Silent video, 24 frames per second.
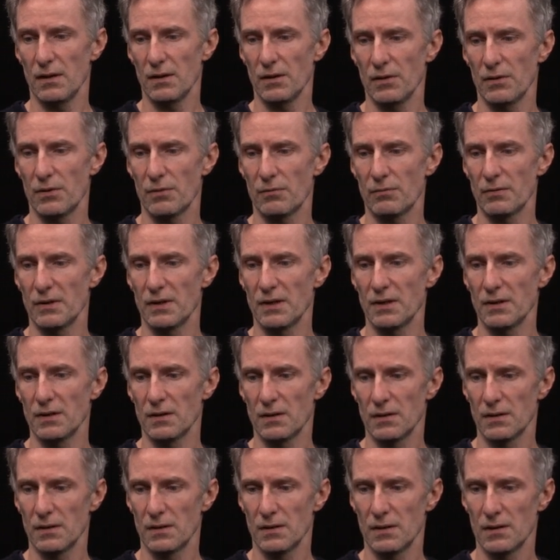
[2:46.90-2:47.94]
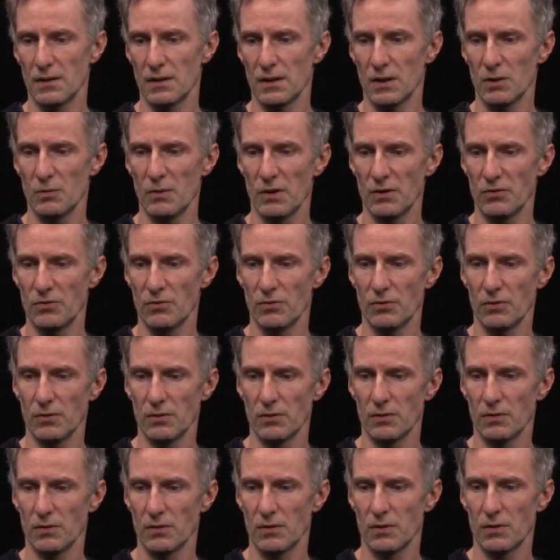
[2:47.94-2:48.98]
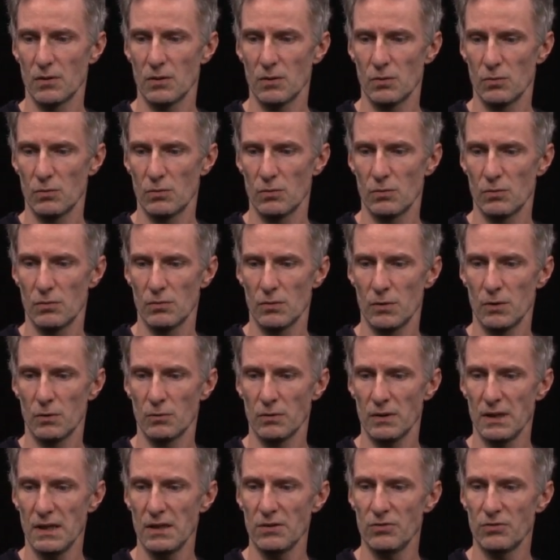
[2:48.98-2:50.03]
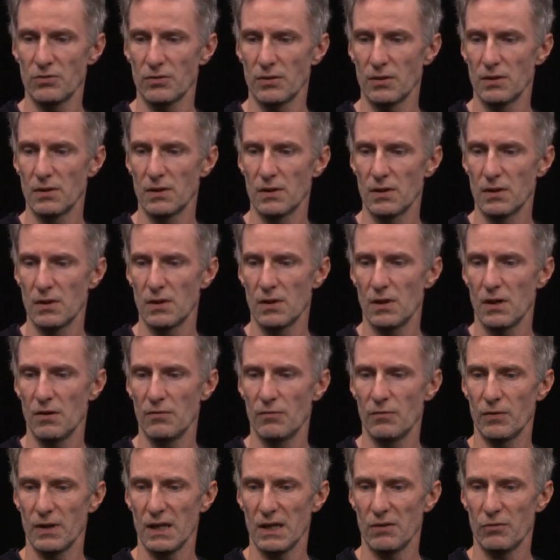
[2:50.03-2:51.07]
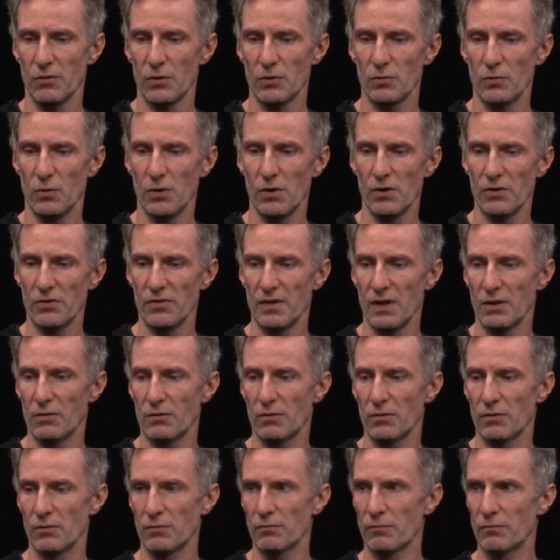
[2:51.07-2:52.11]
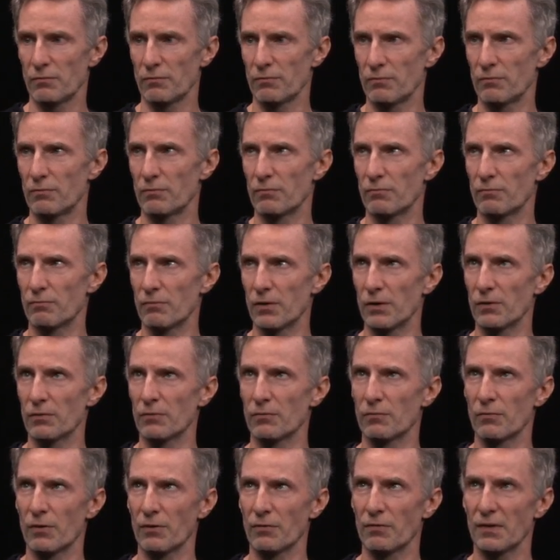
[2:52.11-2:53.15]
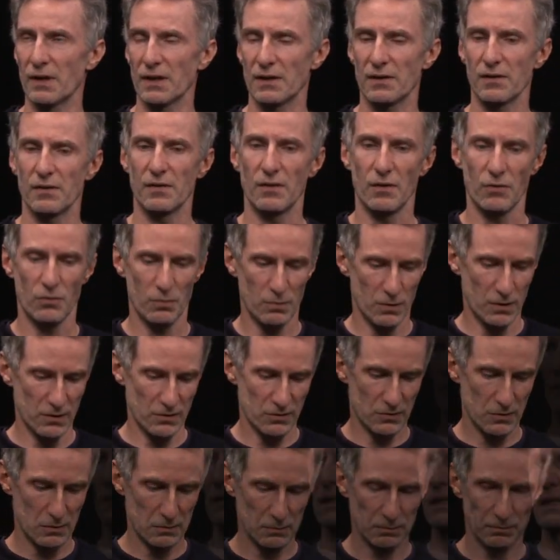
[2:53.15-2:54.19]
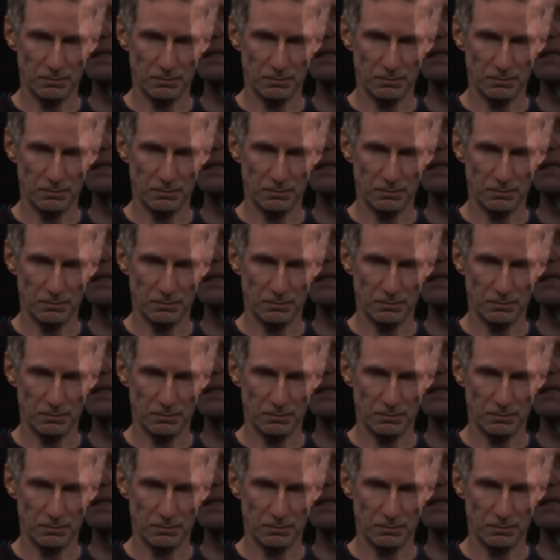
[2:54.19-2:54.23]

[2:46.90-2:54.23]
three-dimensional location of whatever it was that reflected this pulse.